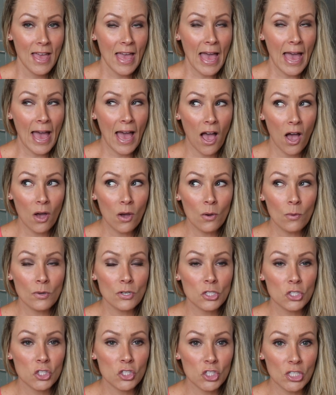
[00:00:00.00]

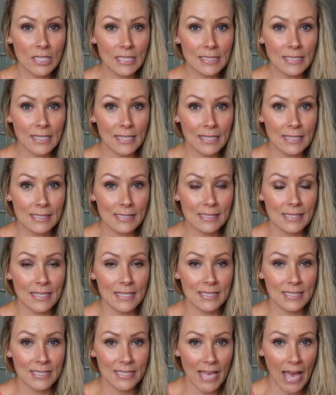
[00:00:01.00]
How genius
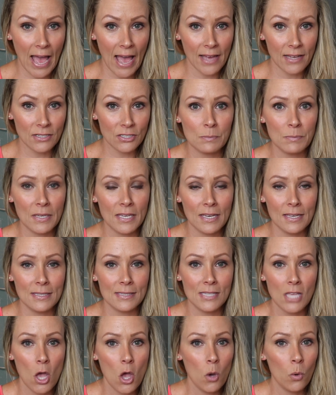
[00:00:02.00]
is that?
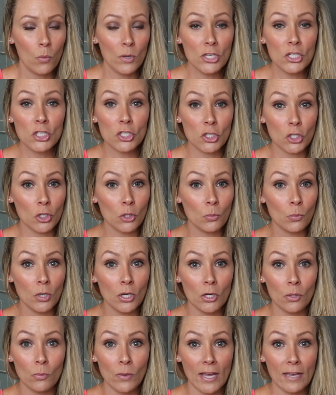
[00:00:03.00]
Because we sure
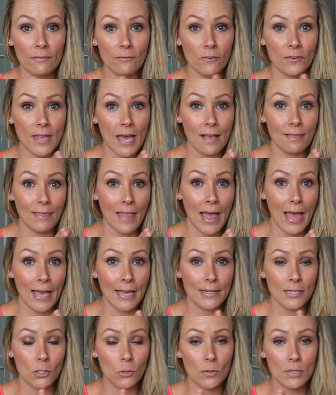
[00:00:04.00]
were waiting for that
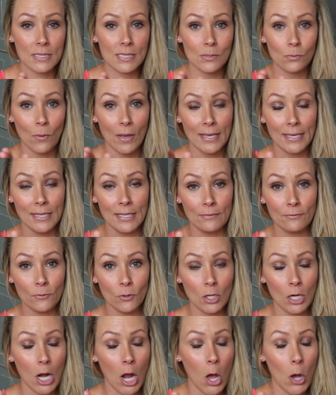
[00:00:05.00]
line to quit swaying
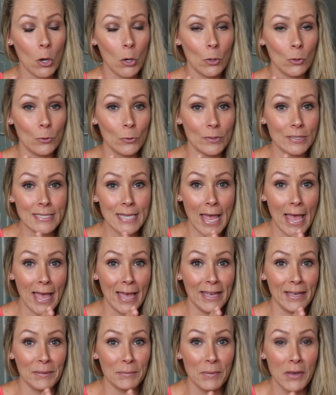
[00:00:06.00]
for a long
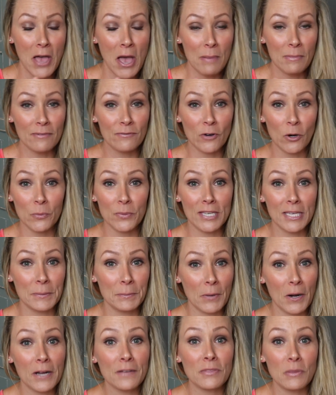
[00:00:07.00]
time before we could
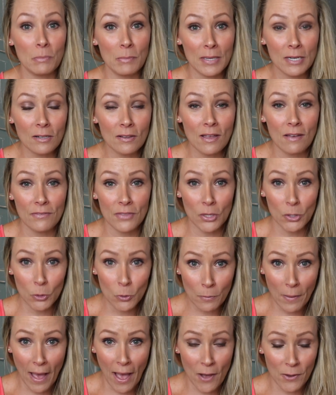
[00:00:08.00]
mark the middle of the
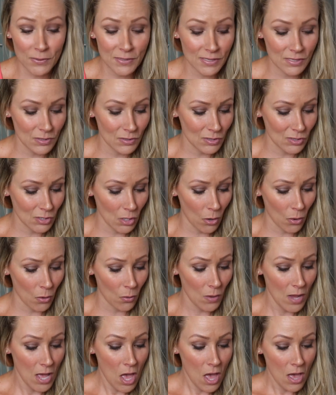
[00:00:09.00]
hoop house.
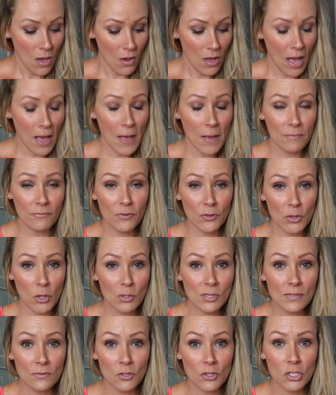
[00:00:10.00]
So um, for
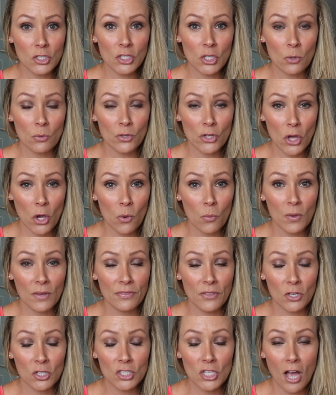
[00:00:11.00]
those of you that don't know what
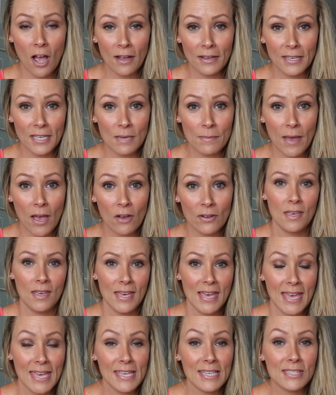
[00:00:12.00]
they're talking about
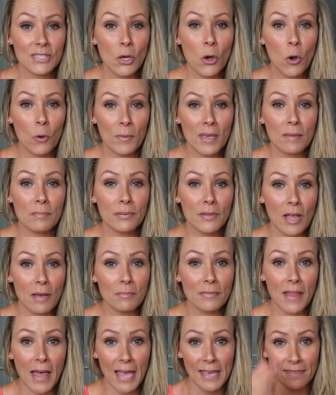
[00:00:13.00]
is the homemade
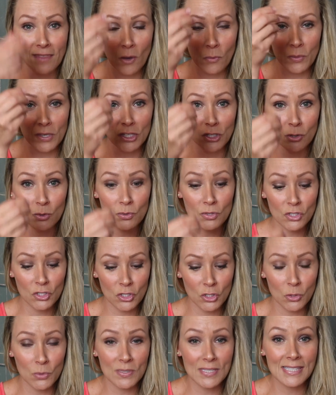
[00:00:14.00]
plumb line that we use
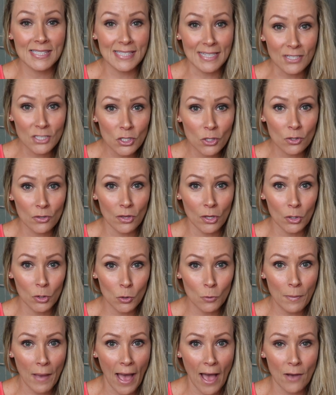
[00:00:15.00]
to center the
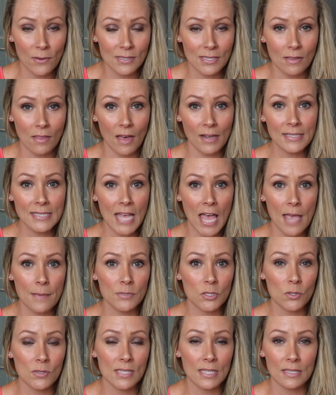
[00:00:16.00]
hoop house. A lot of
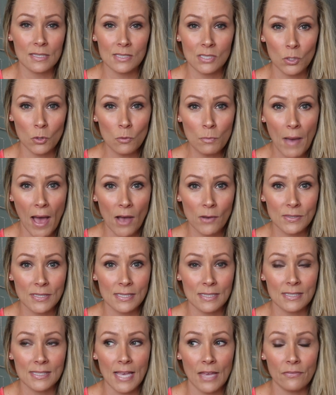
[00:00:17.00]
times you see these hoop
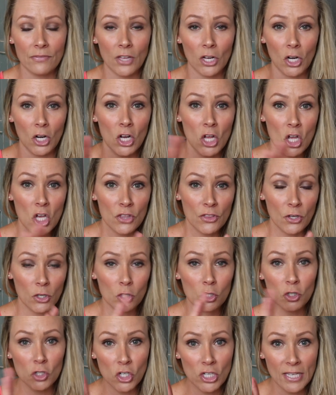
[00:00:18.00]
houses and they're they're
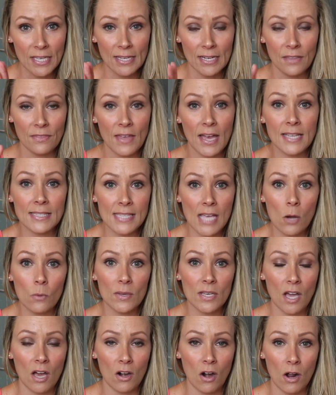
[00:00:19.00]
crooked and that's how
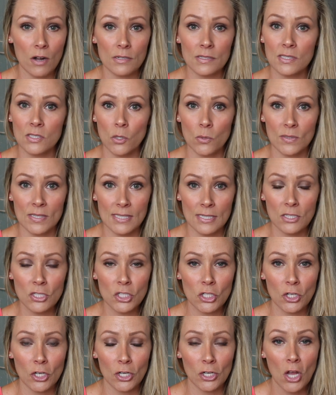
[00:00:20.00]
we got ours so
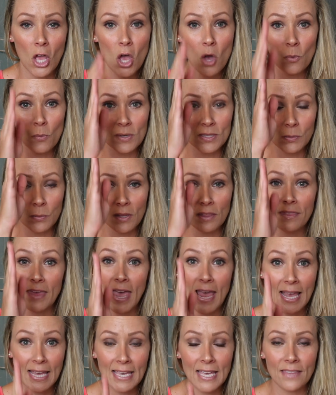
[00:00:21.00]
centered was with
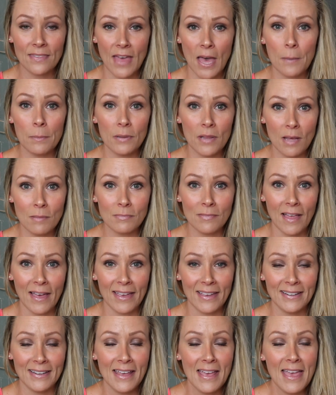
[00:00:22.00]
hanging that plumb
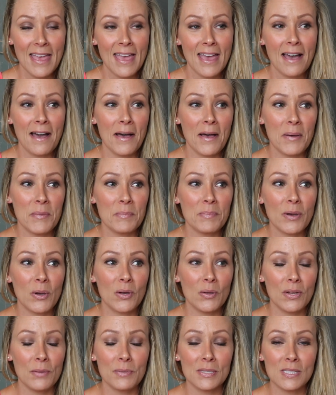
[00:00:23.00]
line. Um, but
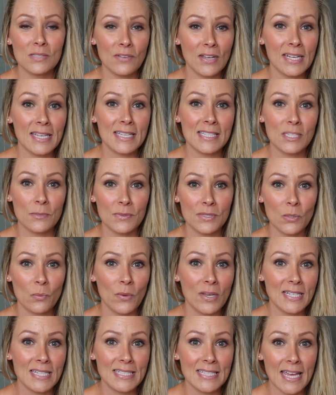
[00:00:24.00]
it was funny because it was a
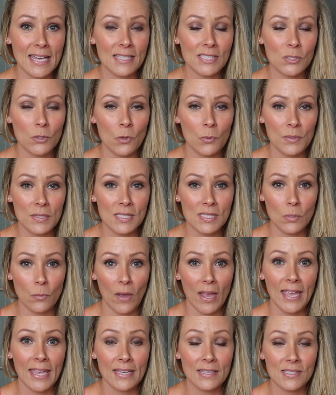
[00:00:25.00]
windy day so it was
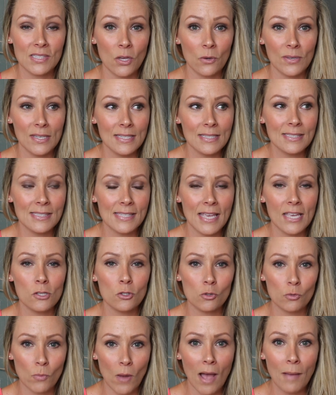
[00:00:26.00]
swaying. So he's saying
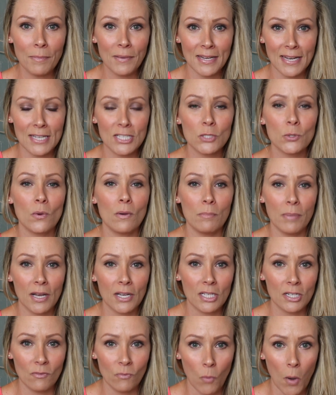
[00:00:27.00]
drop it into a
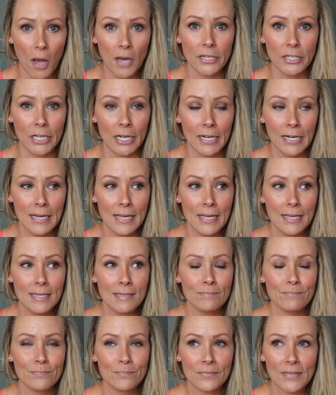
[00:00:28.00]
bucket of water
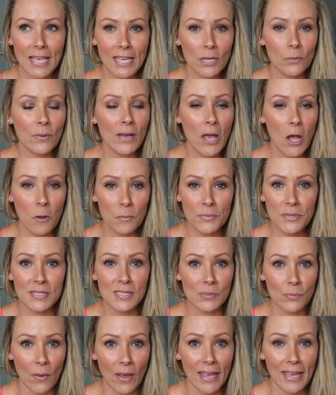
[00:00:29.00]
and it will help the
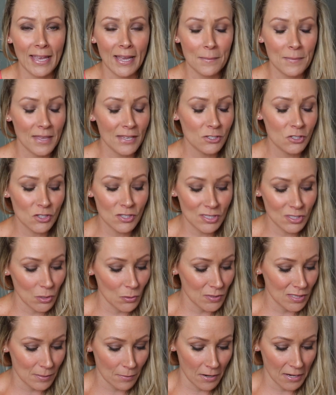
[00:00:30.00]
swaying. I mean, that's just so
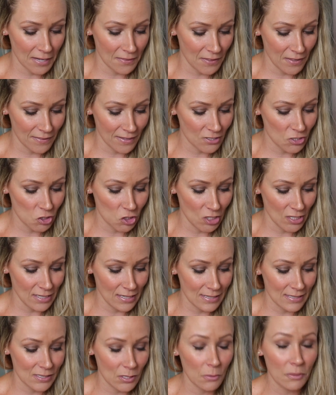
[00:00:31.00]
smart. I think that's
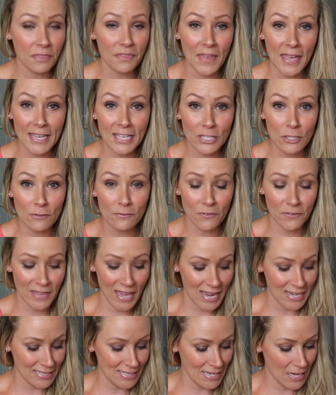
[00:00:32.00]
genius. So thank you for
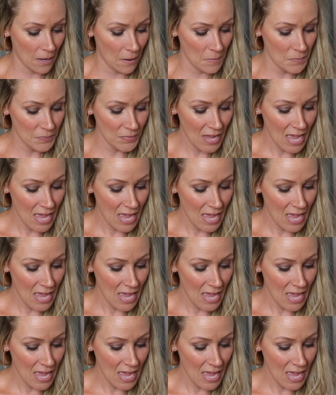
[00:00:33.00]
that tip.